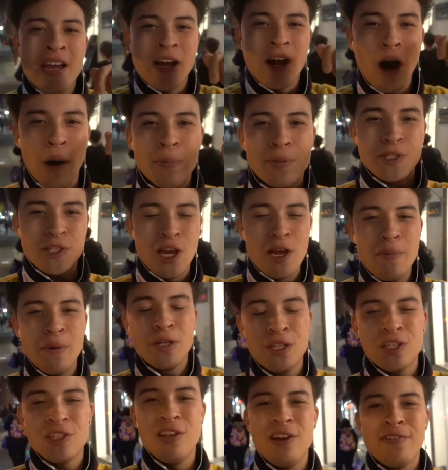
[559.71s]
Copped so
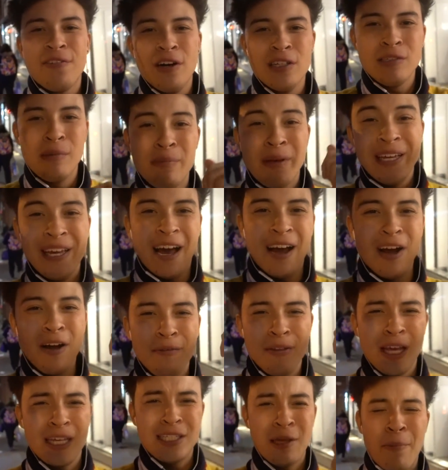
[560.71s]
much stuff. Got some. I
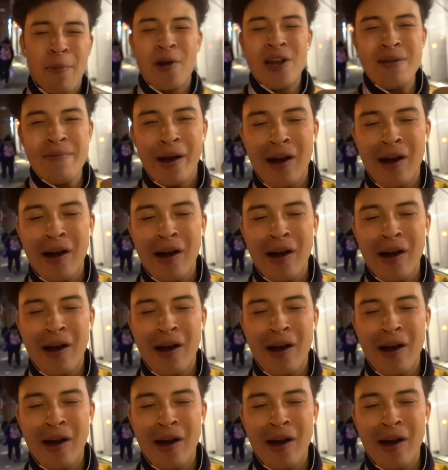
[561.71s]
got that Supreme.